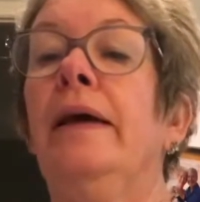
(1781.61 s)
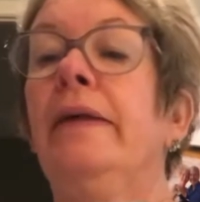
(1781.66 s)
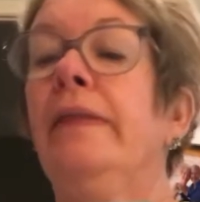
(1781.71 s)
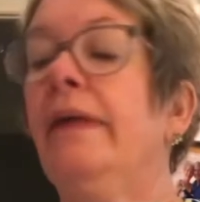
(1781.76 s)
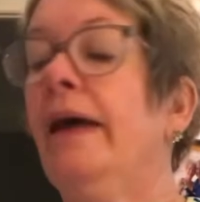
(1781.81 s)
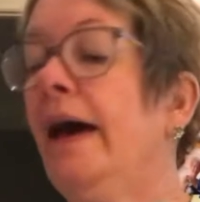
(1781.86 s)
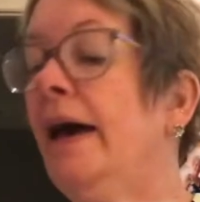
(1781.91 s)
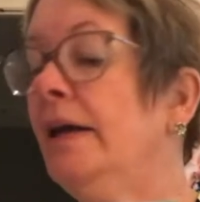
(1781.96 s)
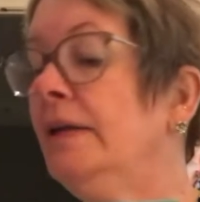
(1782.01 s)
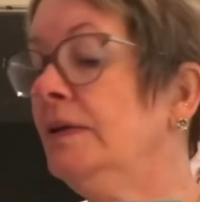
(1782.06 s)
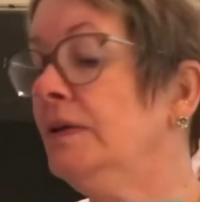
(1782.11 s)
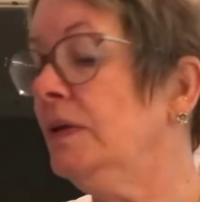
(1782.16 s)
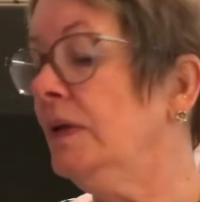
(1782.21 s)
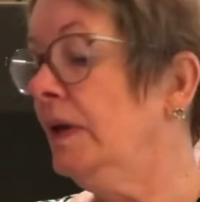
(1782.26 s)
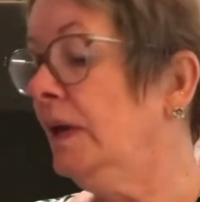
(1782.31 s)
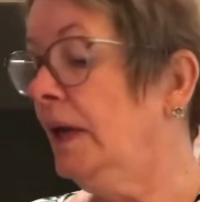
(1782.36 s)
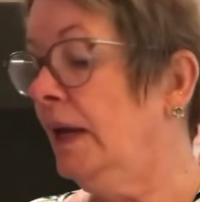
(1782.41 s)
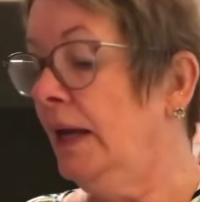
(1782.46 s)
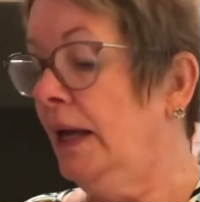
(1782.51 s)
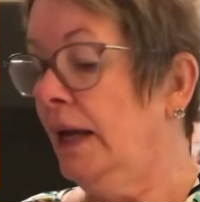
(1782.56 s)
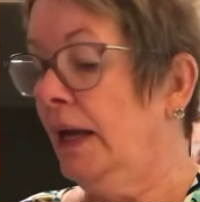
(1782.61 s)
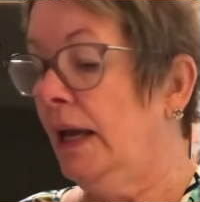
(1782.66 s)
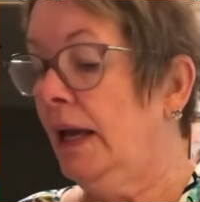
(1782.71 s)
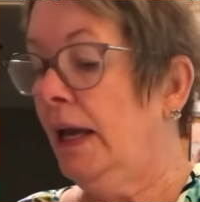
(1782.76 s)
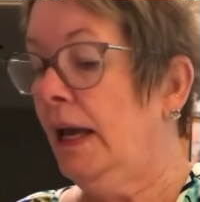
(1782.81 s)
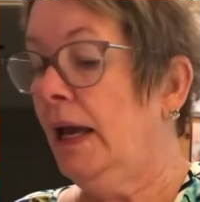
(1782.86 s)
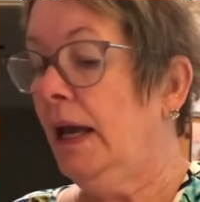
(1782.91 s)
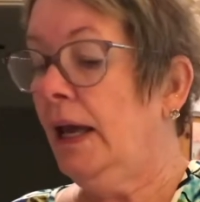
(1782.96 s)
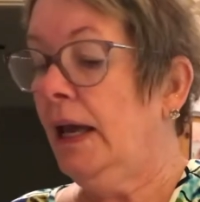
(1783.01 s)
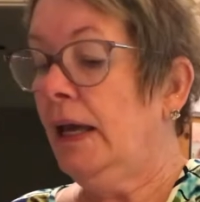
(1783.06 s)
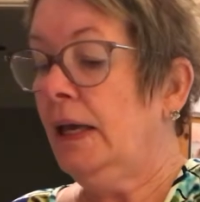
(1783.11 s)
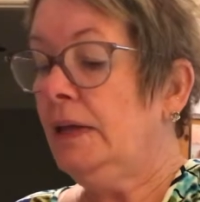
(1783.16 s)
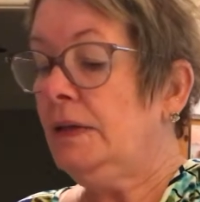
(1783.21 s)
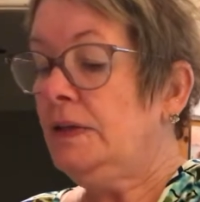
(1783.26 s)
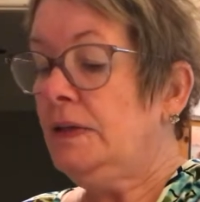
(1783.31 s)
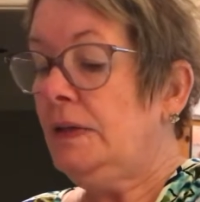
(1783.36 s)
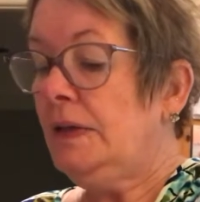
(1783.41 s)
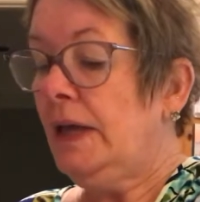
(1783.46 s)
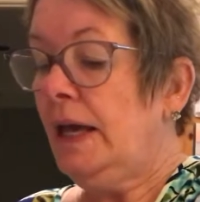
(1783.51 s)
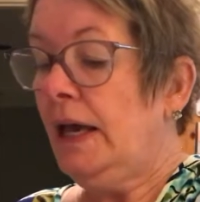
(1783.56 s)
So it looks like that.
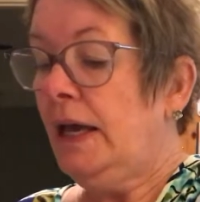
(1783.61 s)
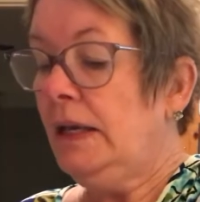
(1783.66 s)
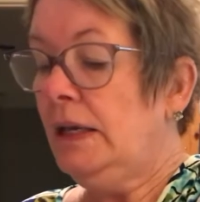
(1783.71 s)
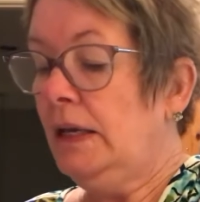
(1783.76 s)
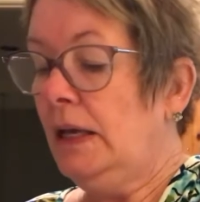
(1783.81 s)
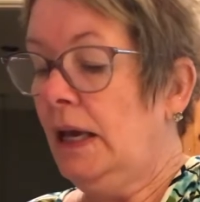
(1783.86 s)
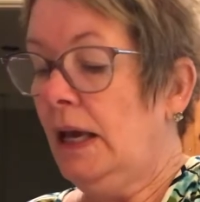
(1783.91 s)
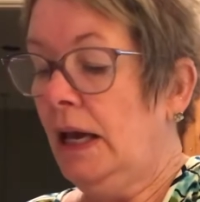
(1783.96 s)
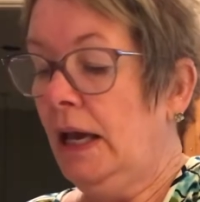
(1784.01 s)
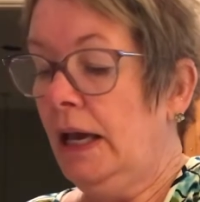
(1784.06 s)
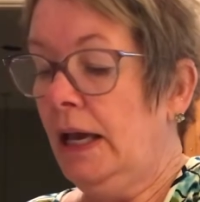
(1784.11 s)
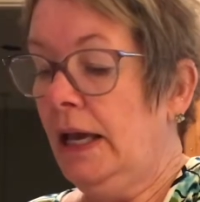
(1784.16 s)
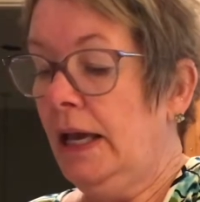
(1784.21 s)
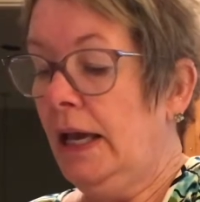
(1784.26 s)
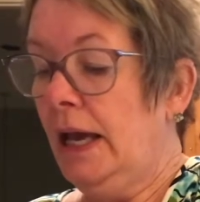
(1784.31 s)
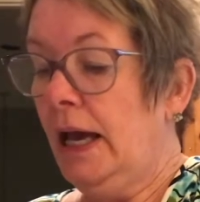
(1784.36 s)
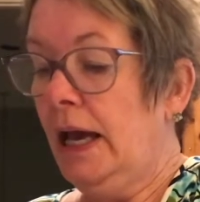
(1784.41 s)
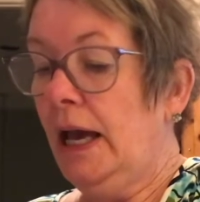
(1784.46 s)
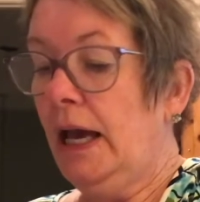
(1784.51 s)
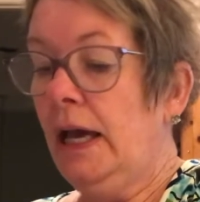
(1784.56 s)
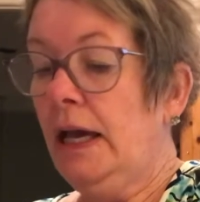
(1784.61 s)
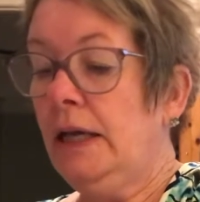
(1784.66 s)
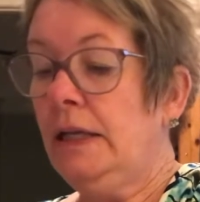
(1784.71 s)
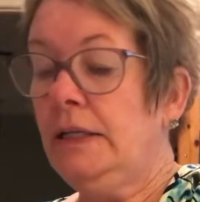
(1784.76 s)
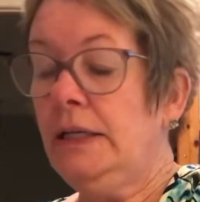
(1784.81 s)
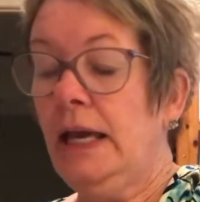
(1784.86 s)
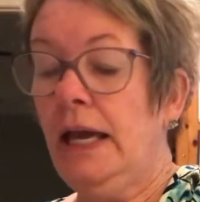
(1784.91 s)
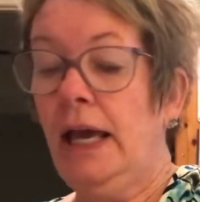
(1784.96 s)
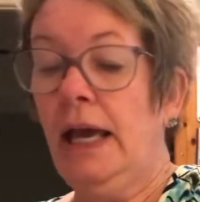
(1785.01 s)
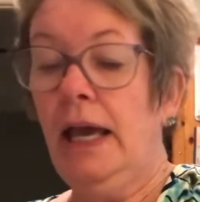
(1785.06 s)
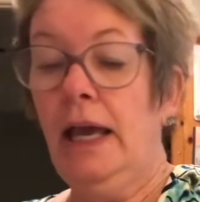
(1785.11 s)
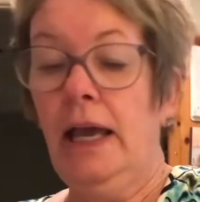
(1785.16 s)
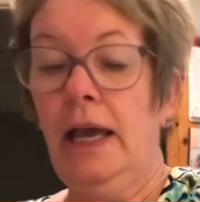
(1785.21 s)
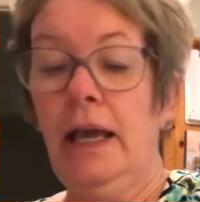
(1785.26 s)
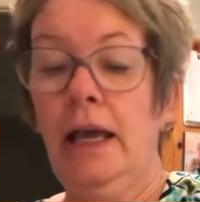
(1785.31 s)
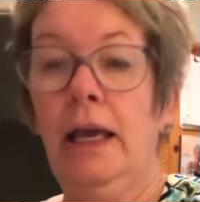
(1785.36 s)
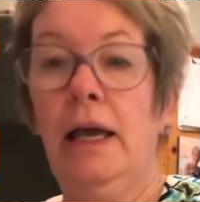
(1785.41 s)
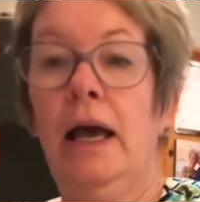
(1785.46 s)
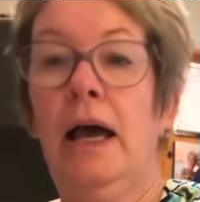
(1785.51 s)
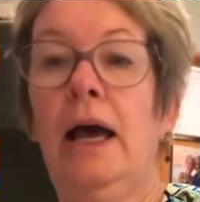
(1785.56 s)
And then I
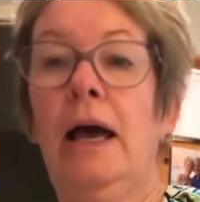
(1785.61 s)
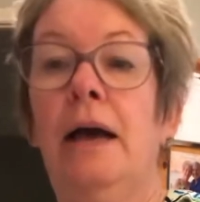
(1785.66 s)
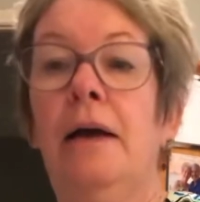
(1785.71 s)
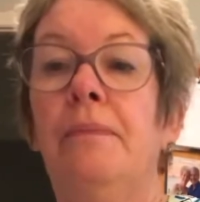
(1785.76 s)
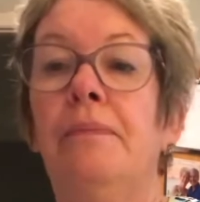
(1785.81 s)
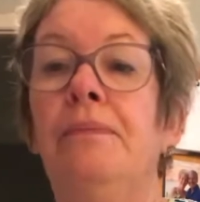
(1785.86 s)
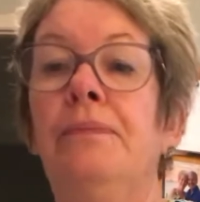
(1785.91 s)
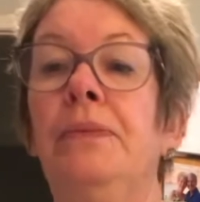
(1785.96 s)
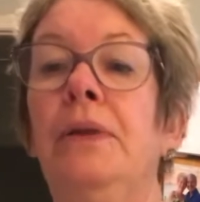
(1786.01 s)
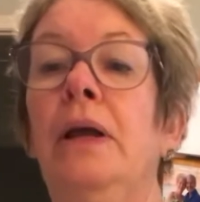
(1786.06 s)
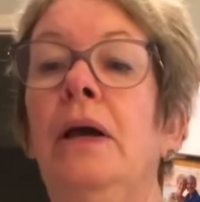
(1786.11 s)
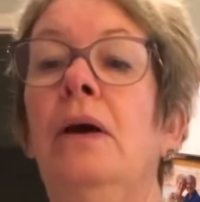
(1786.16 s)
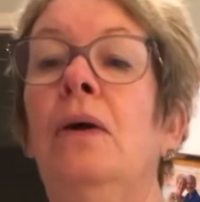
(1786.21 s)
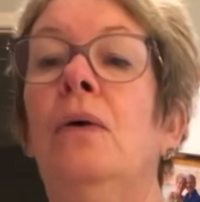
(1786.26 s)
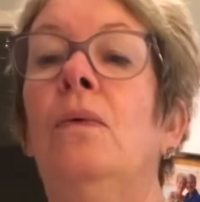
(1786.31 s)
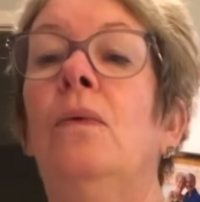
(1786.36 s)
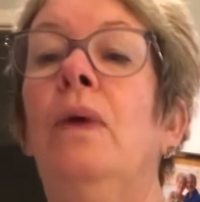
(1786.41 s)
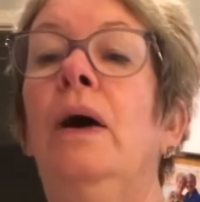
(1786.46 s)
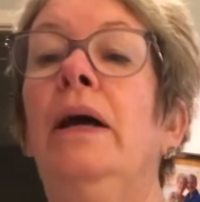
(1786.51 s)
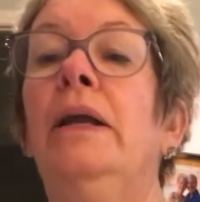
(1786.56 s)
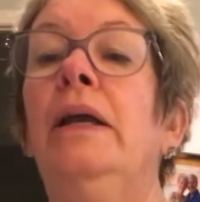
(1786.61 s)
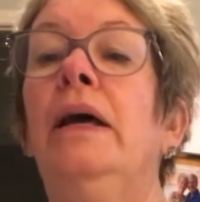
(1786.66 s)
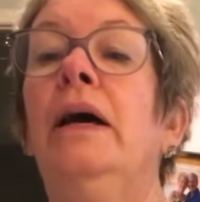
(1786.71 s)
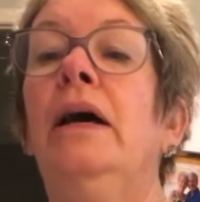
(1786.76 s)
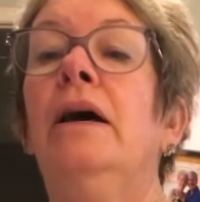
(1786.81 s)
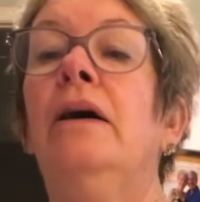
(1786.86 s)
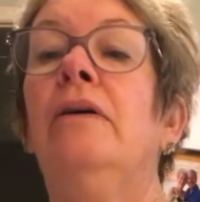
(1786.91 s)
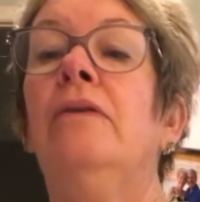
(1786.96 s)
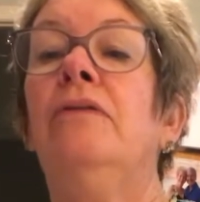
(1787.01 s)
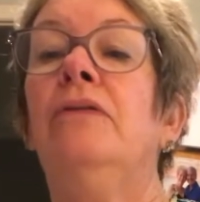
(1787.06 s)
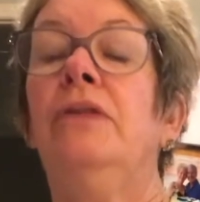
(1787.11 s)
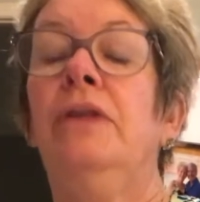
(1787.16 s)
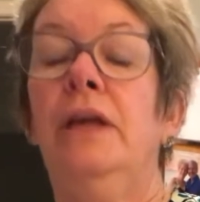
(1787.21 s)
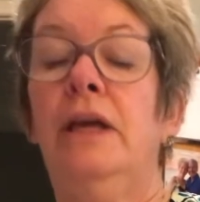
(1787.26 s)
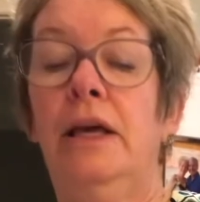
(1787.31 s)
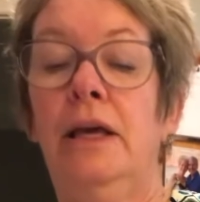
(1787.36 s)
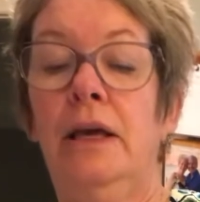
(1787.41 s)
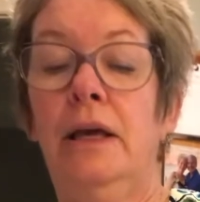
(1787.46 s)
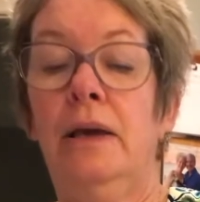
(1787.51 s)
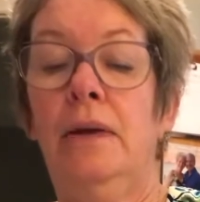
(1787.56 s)
had a one
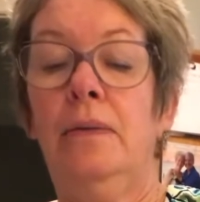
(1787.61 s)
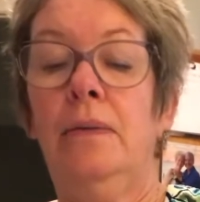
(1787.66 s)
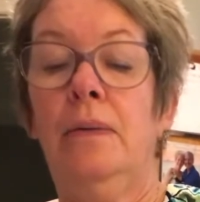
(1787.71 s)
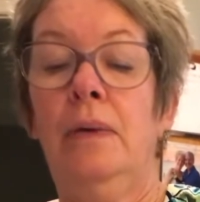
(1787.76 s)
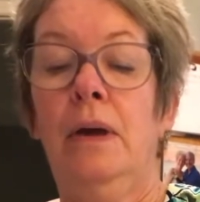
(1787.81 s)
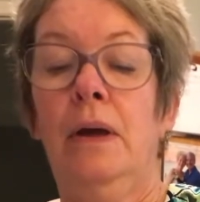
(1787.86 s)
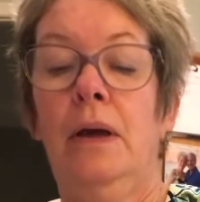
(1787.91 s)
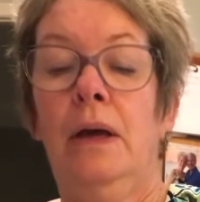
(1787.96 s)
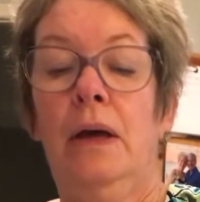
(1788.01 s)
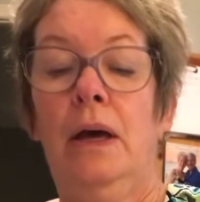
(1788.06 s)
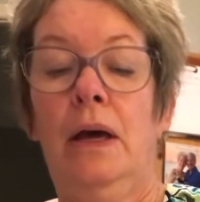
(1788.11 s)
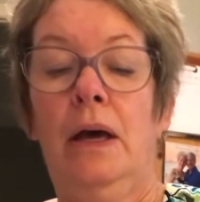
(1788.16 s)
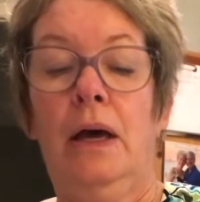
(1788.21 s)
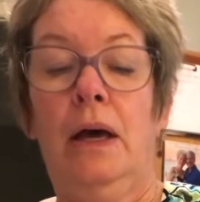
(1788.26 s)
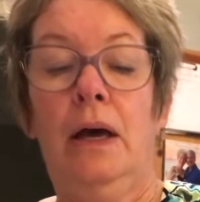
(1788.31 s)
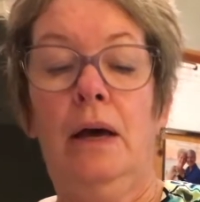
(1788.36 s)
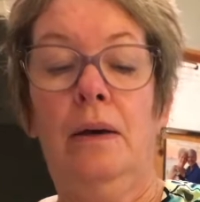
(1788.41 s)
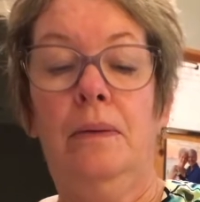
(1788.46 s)
of the